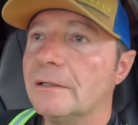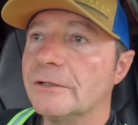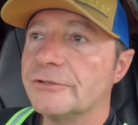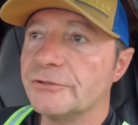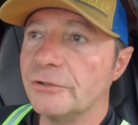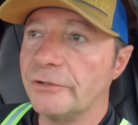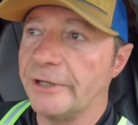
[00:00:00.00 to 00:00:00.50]

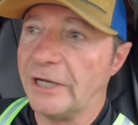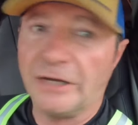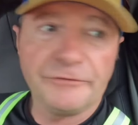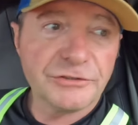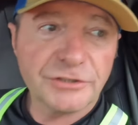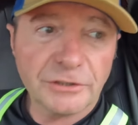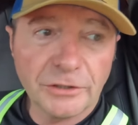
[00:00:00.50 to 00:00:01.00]
So they
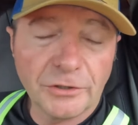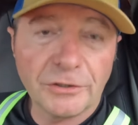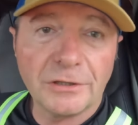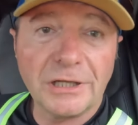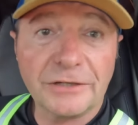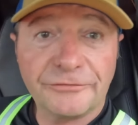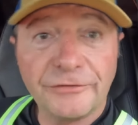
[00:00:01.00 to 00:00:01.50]
obviously load a
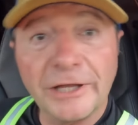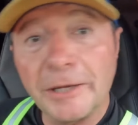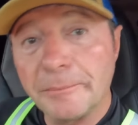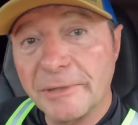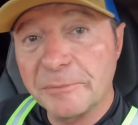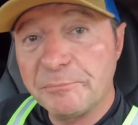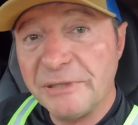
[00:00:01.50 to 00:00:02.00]
lot of
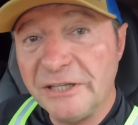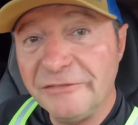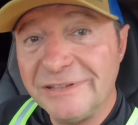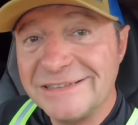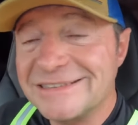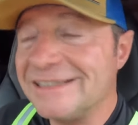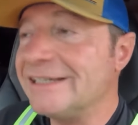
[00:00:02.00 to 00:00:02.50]
flatbed
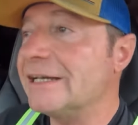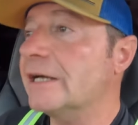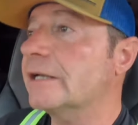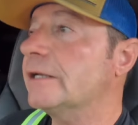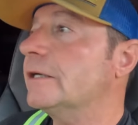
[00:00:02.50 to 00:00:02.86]
PVC out of